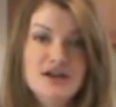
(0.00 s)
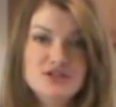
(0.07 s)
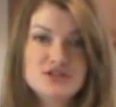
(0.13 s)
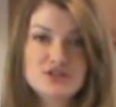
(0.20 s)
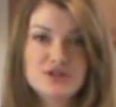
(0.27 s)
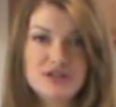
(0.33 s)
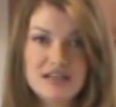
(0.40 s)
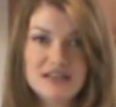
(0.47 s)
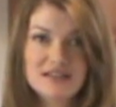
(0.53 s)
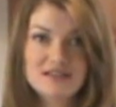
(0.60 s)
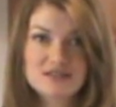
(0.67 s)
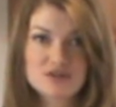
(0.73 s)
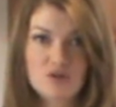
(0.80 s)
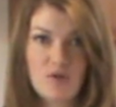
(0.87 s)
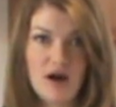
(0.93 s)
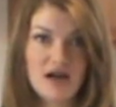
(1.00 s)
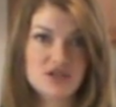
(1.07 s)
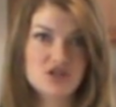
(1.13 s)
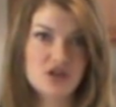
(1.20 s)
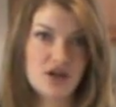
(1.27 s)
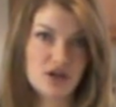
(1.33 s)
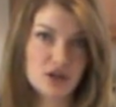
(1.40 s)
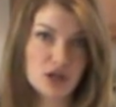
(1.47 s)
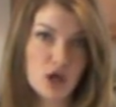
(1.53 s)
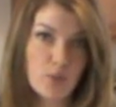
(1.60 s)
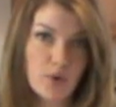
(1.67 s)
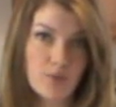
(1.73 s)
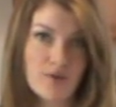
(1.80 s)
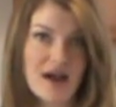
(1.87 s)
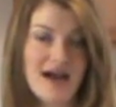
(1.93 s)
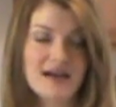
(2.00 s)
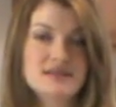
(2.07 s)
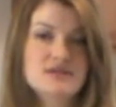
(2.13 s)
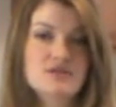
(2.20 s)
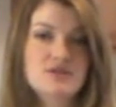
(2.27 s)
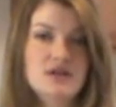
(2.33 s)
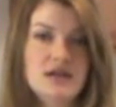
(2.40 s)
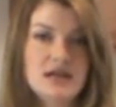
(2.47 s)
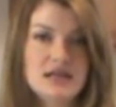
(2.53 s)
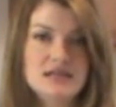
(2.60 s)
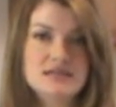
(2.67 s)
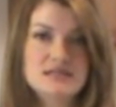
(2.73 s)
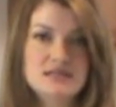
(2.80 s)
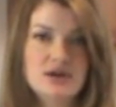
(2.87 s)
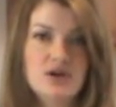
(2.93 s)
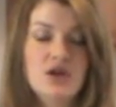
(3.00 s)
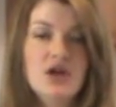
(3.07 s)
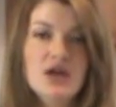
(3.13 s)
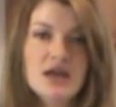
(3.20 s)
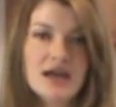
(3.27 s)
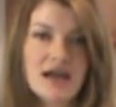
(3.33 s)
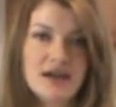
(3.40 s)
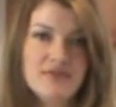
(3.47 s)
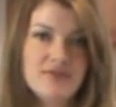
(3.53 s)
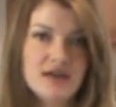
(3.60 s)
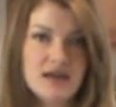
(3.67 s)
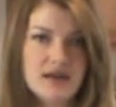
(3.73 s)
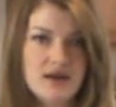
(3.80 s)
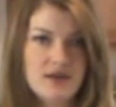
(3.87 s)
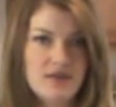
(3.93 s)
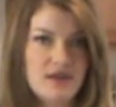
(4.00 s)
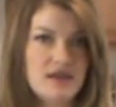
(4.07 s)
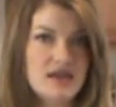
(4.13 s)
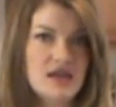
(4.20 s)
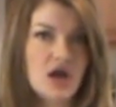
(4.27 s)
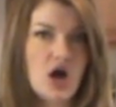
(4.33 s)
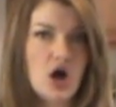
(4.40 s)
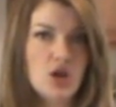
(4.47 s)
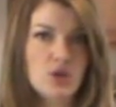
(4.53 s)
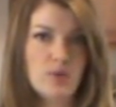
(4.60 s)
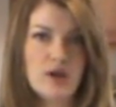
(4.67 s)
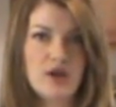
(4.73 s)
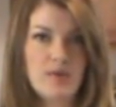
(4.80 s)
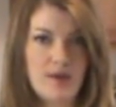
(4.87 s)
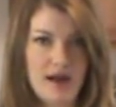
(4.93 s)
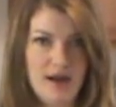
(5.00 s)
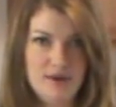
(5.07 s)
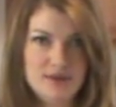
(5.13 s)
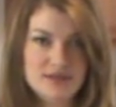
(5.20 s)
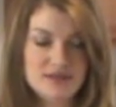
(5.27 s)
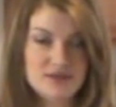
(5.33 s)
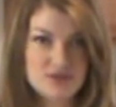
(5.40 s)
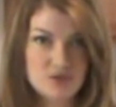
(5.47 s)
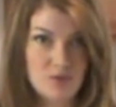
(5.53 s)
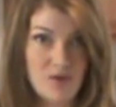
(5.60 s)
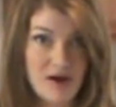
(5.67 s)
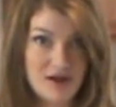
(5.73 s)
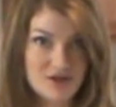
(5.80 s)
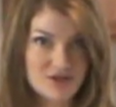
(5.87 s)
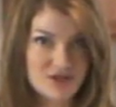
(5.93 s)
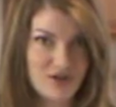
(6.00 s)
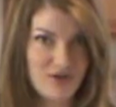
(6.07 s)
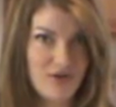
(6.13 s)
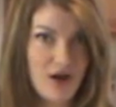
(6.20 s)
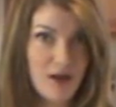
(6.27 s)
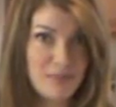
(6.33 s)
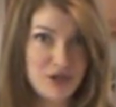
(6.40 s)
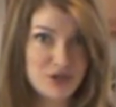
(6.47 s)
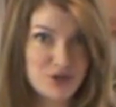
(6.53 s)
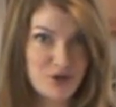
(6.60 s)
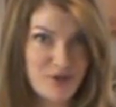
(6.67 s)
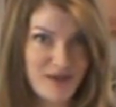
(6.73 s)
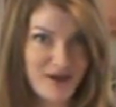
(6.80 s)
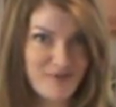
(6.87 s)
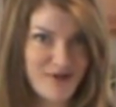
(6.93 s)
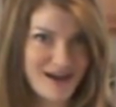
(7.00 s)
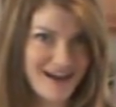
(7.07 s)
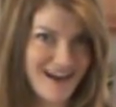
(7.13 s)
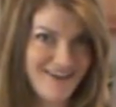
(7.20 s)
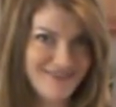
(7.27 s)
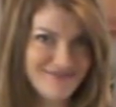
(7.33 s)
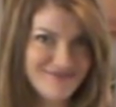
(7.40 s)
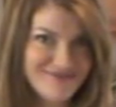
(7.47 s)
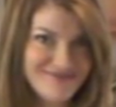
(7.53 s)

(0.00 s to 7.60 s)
underneath the squash on a lower rack so that it can still kind of get the heat all the way around the squash. So I'm gonna show you that right now.